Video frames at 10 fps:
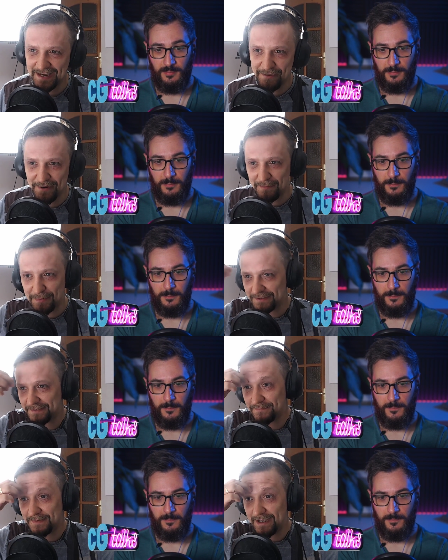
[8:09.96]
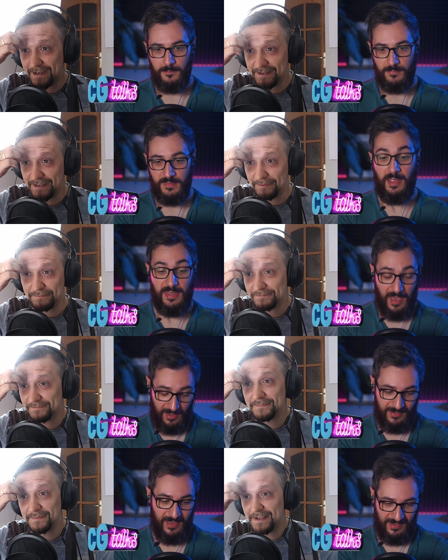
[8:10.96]
Speaker 1: area, but you know, yeah,
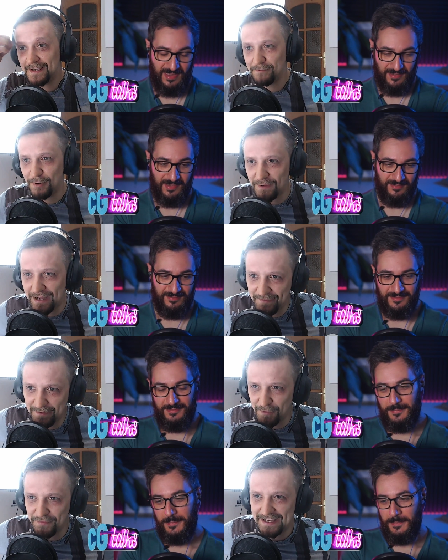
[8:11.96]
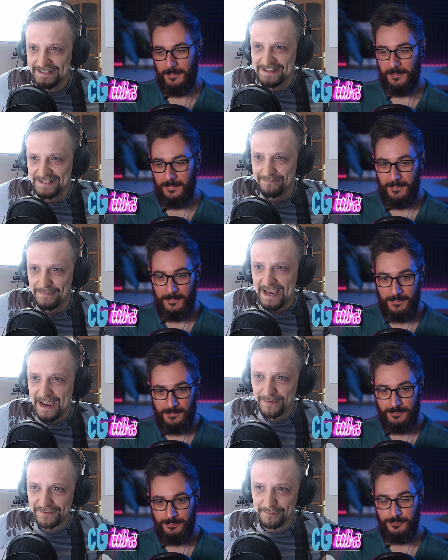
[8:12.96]
yeah, yeah, yeah. yeah. Both, I think both cases may
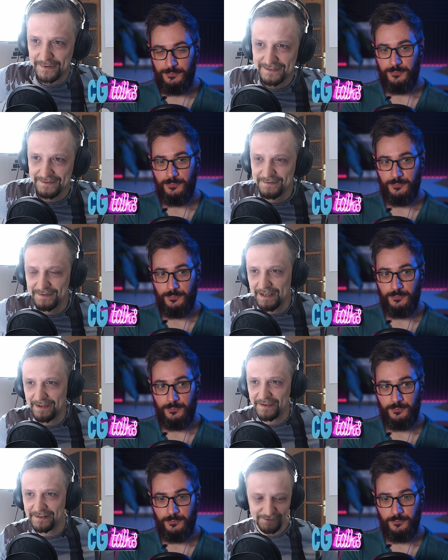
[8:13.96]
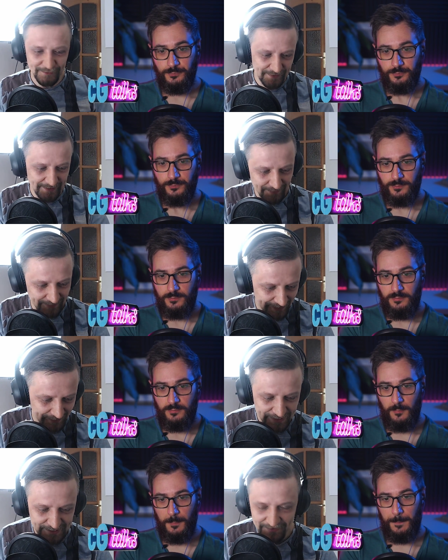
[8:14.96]
happen, but I think the, the, the
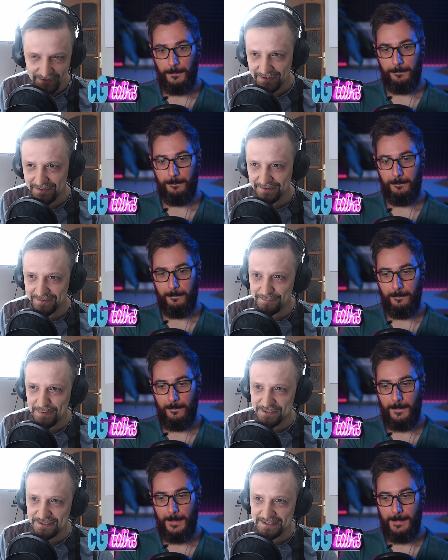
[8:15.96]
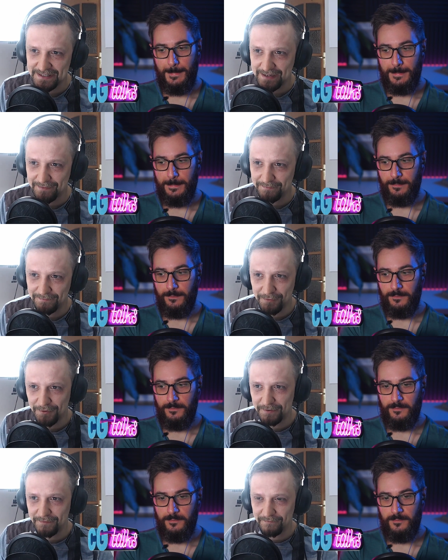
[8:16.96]
condition thing you mentioned is like a
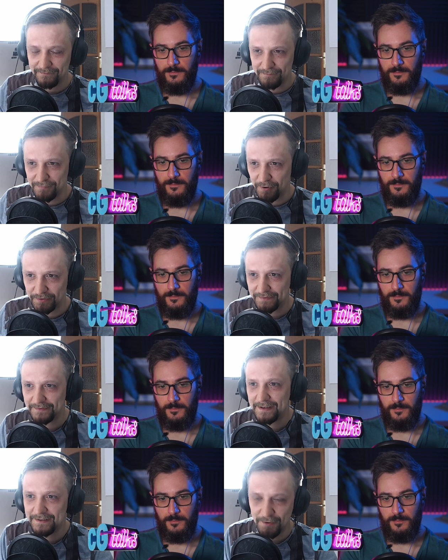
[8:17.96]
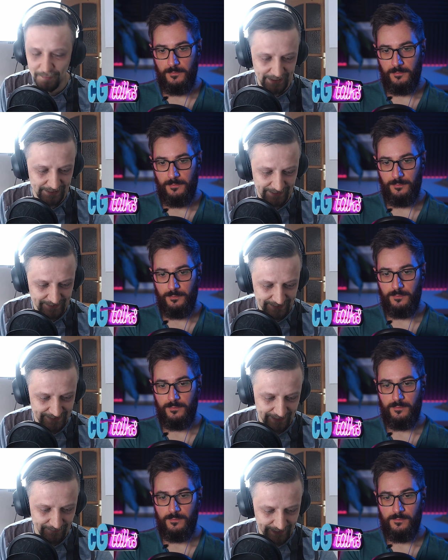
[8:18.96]
more broad topic, and it, it
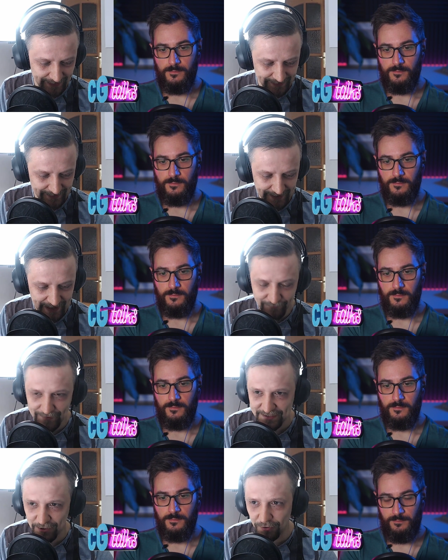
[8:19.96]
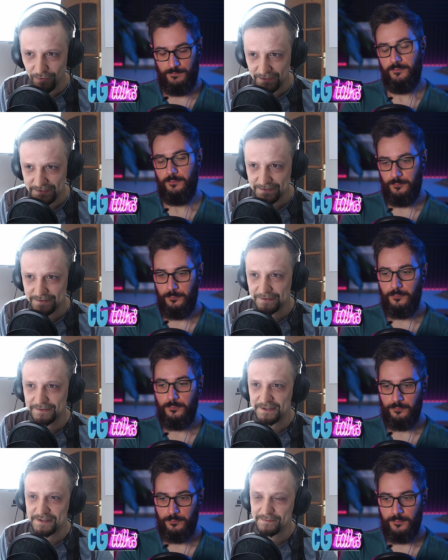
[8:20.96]
kind of like affects all of us, not
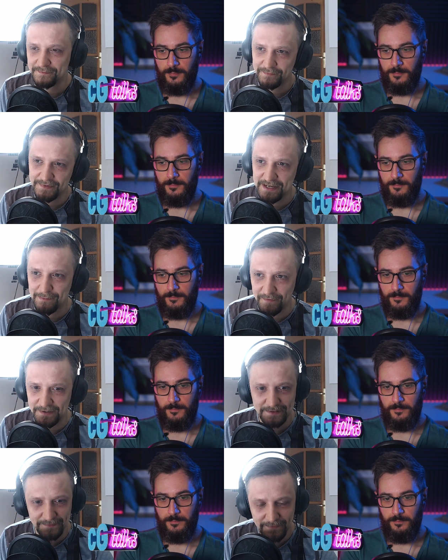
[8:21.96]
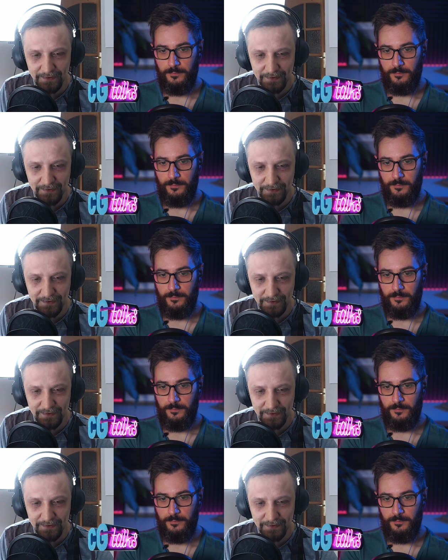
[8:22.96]
just some of us.